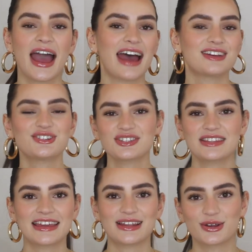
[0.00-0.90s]
and I just
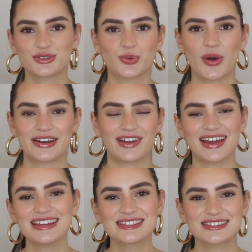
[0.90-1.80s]
think it looks quite
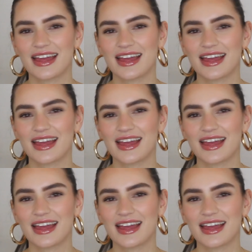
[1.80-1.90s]
nice.